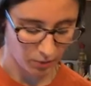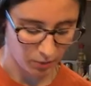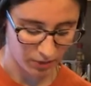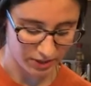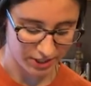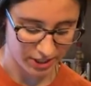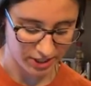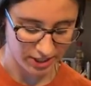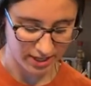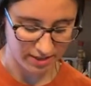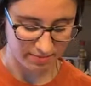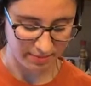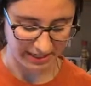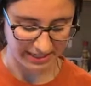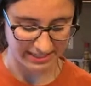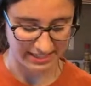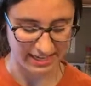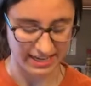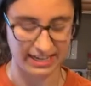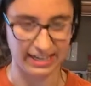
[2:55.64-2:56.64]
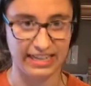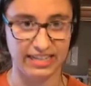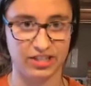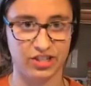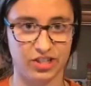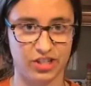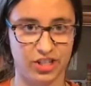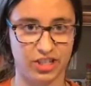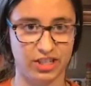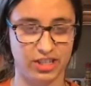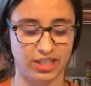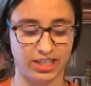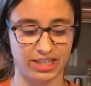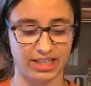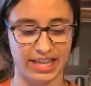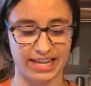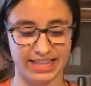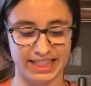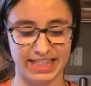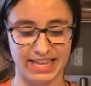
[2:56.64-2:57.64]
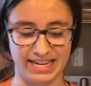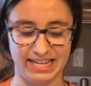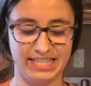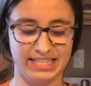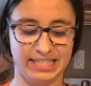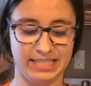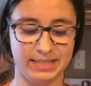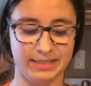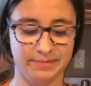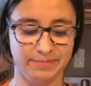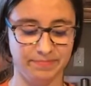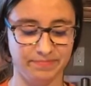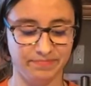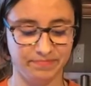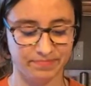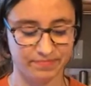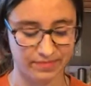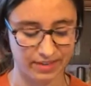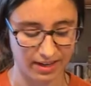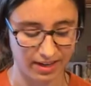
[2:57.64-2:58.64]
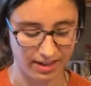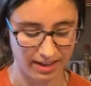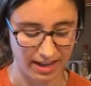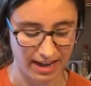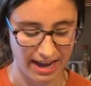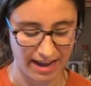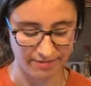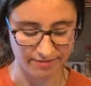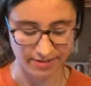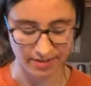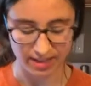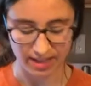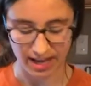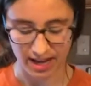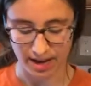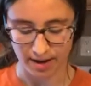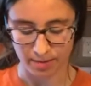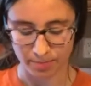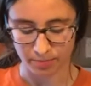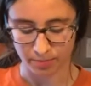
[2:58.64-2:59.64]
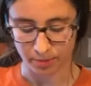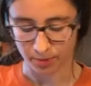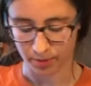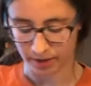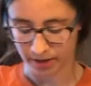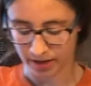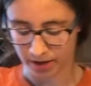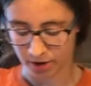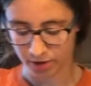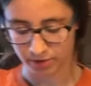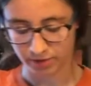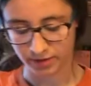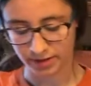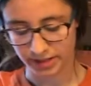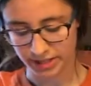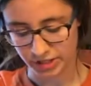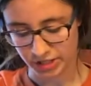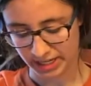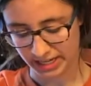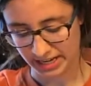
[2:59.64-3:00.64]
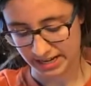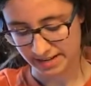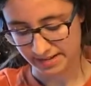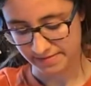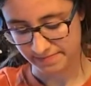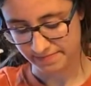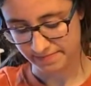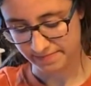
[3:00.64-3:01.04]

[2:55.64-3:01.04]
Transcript: Once you're done mixing, it should look like this. After that, pour it over the chicken.